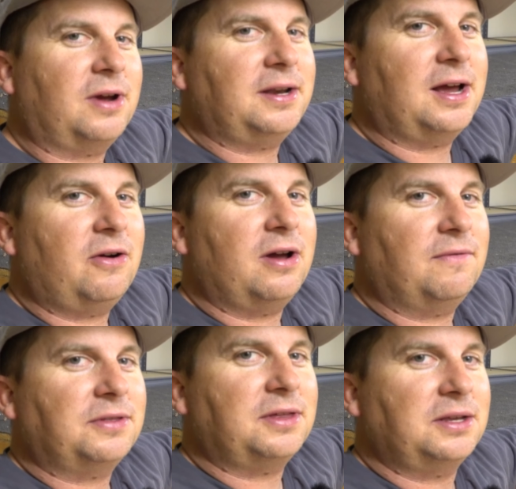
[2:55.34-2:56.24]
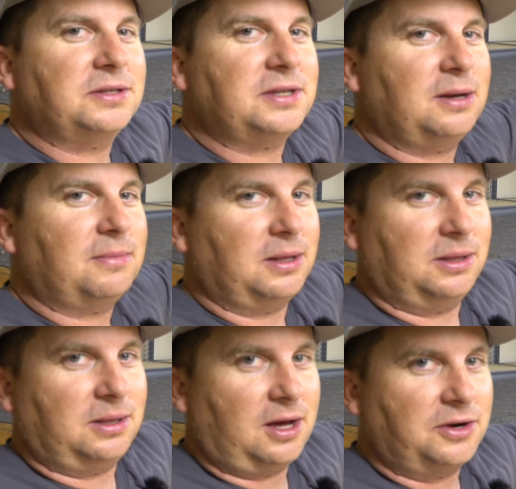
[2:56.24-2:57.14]
right now, everything's in my
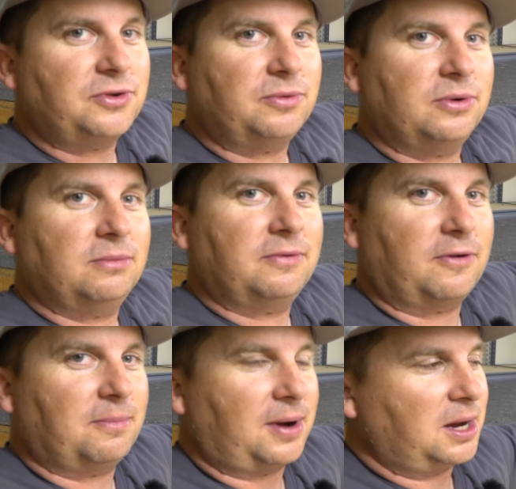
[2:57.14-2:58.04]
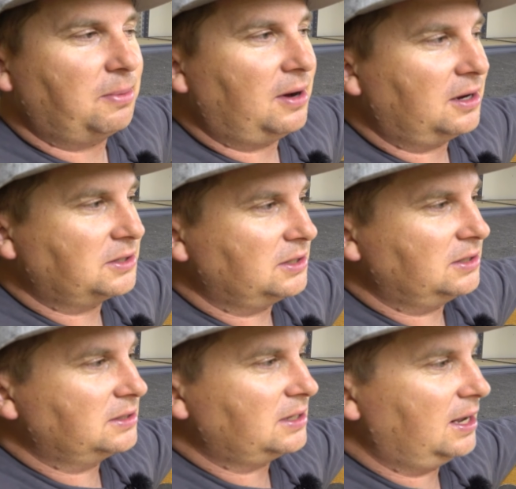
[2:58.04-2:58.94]
laundry room for bike
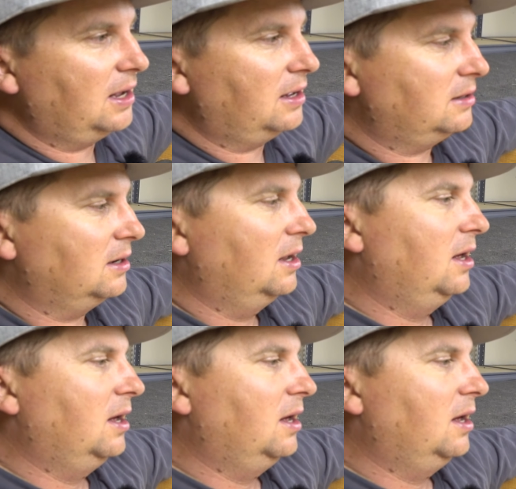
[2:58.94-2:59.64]
boxes, and